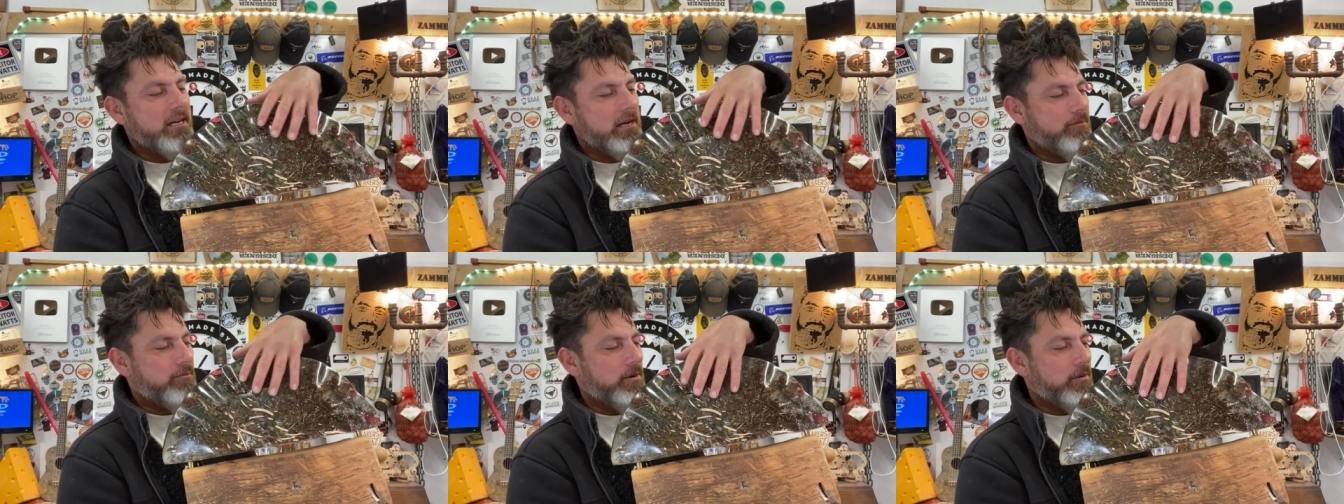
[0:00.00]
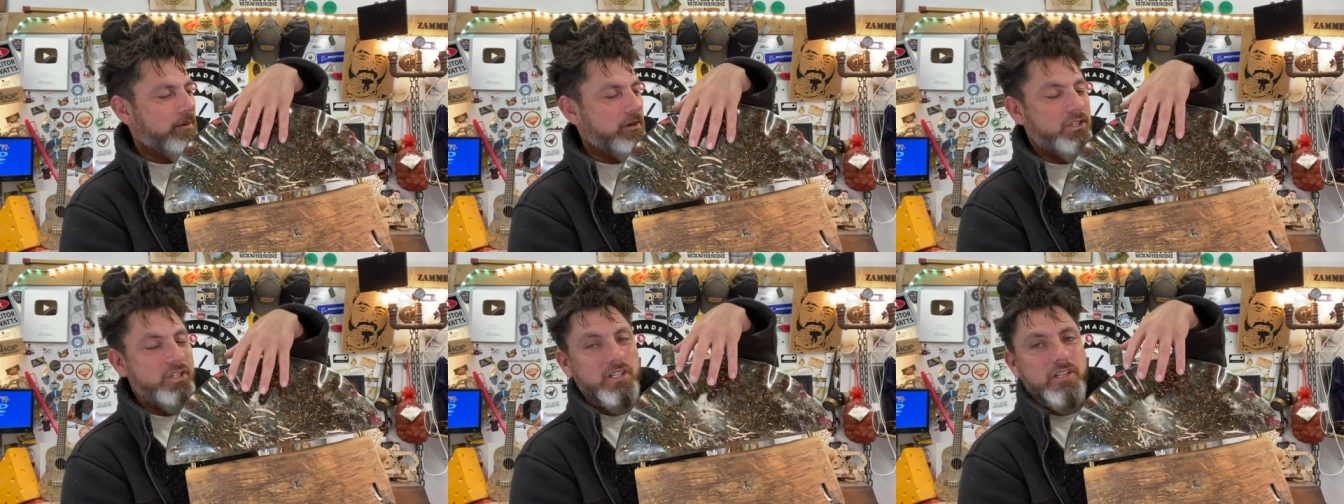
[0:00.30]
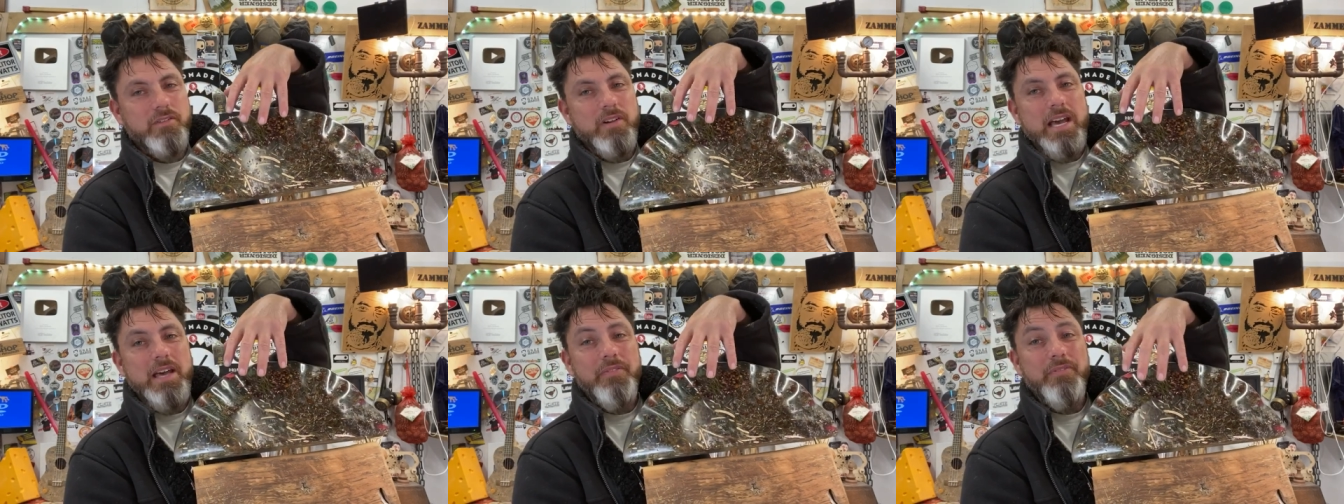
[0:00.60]
I probably should
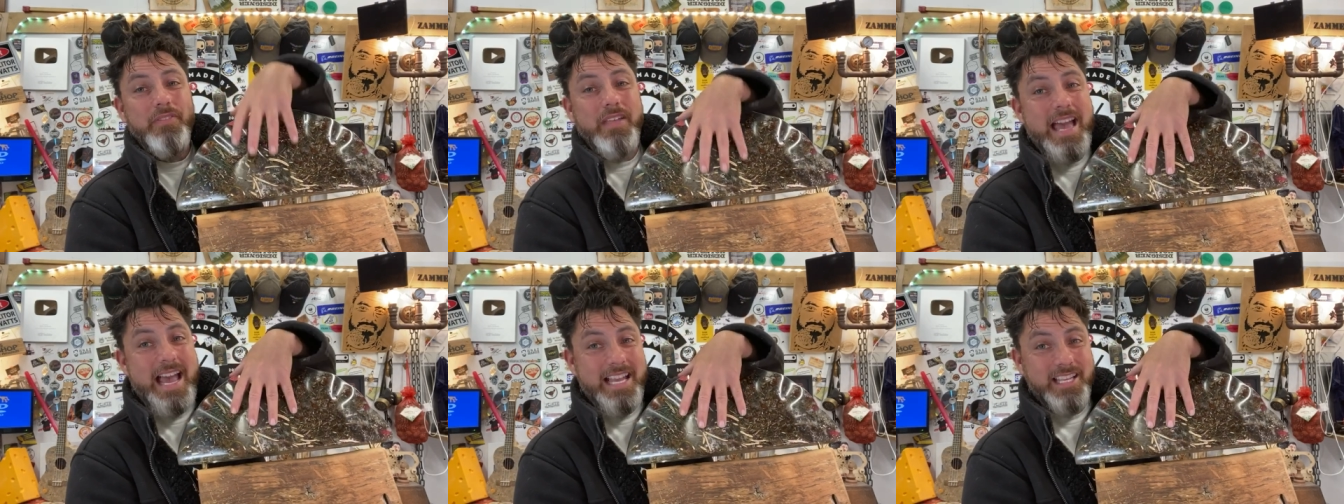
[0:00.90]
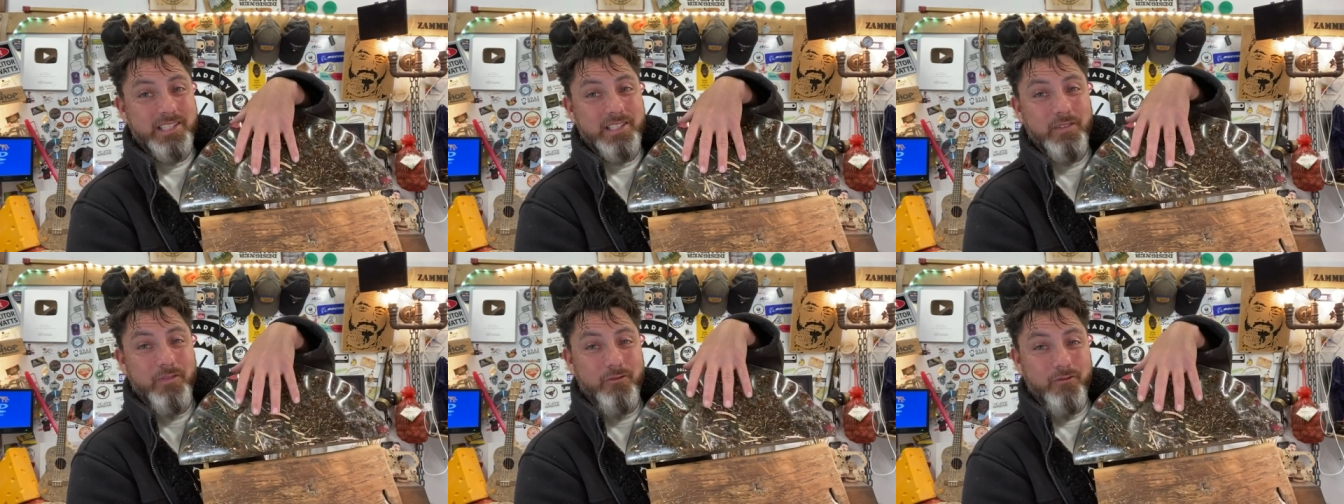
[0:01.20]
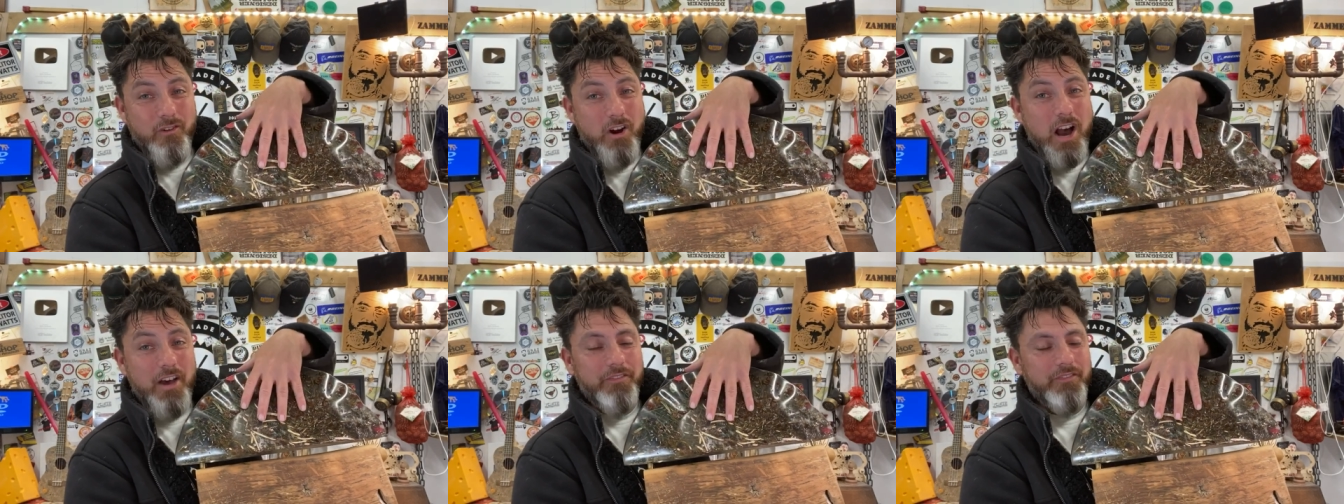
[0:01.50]
have had that as the
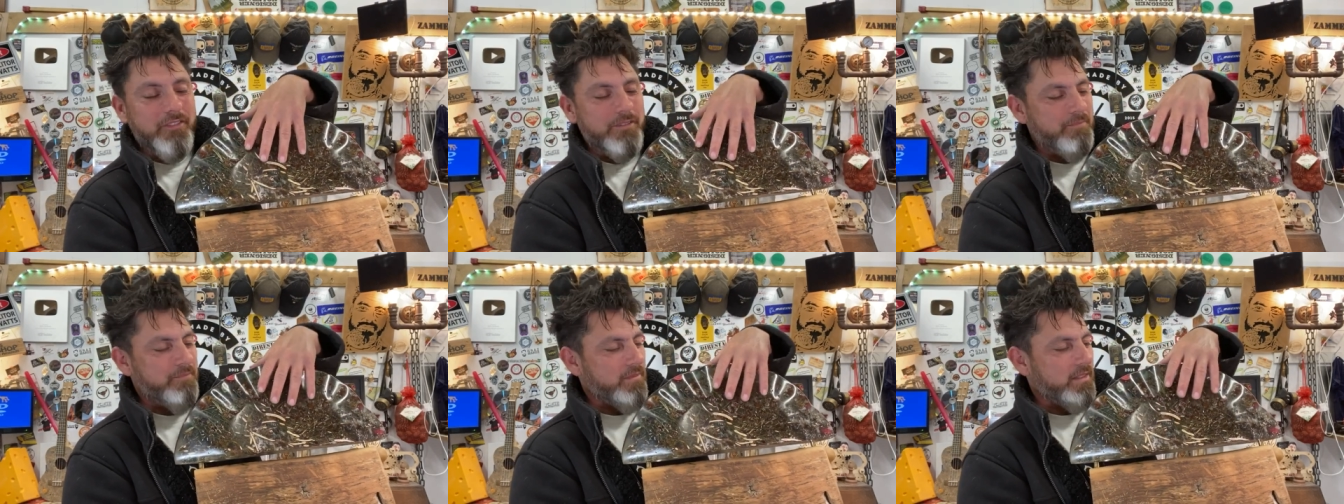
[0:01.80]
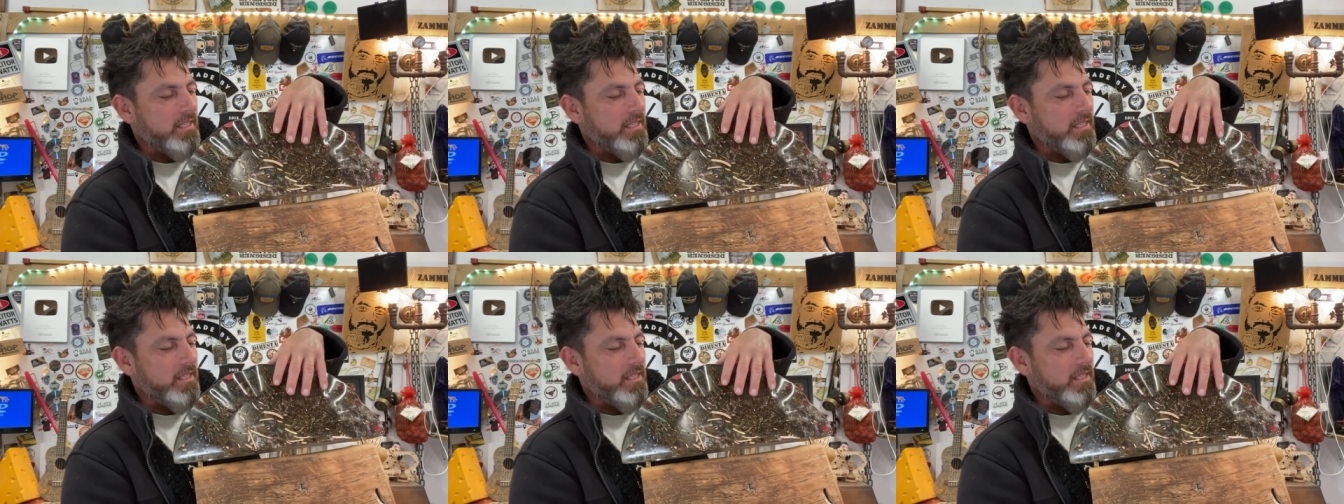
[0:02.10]
front.